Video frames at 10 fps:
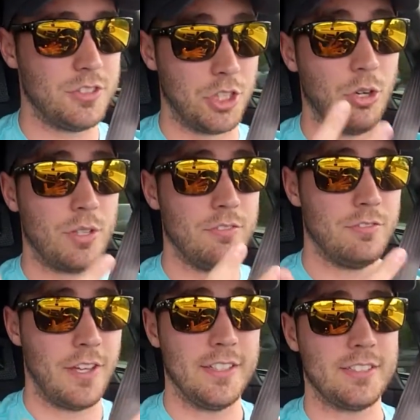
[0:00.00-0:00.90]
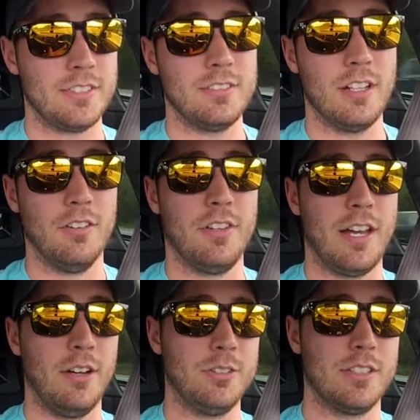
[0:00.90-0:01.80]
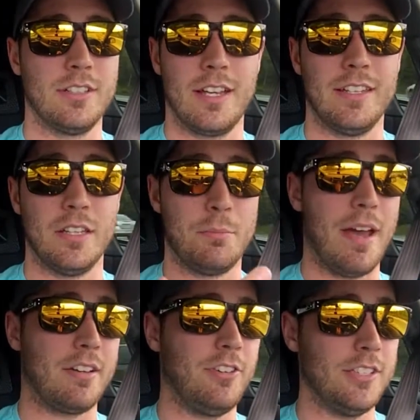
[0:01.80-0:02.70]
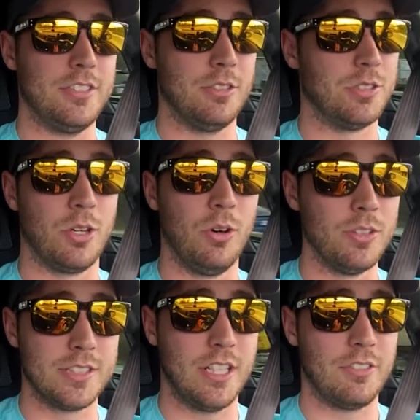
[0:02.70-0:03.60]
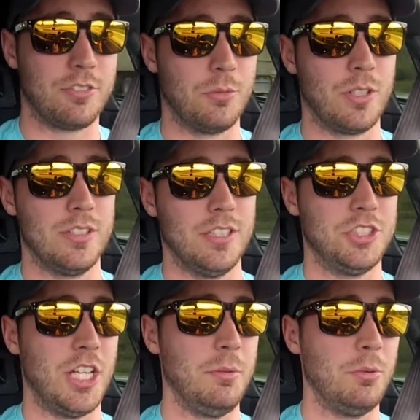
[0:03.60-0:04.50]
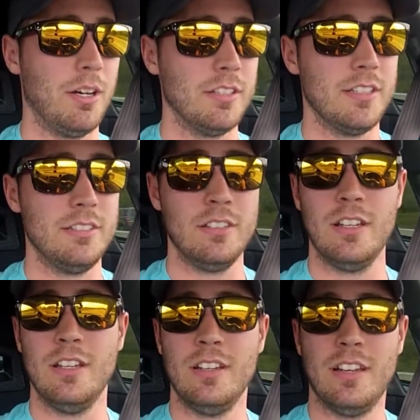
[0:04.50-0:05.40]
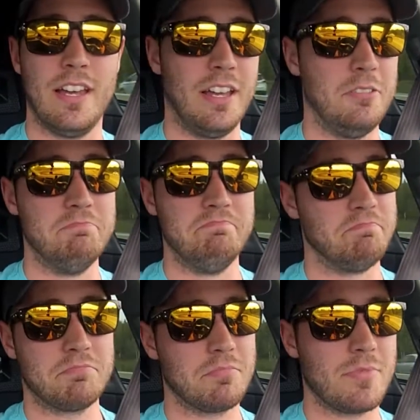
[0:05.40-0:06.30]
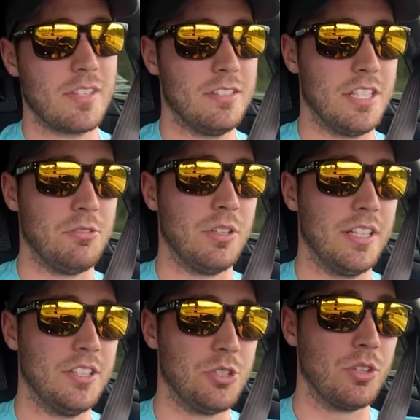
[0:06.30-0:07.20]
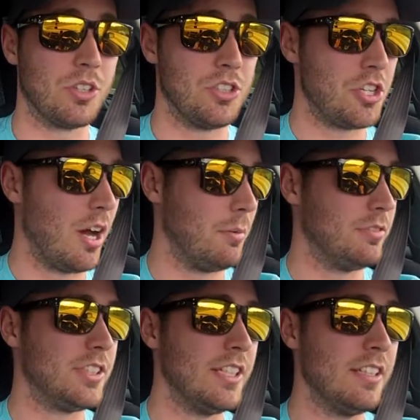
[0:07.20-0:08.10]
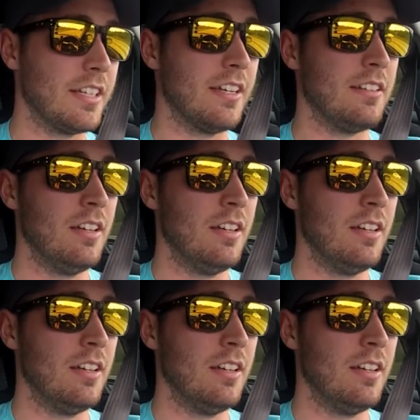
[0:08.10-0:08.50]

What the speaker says: choke face of the housing and then the back face. There was holes there from where JB welded, and didn't really do a good job of sealing it.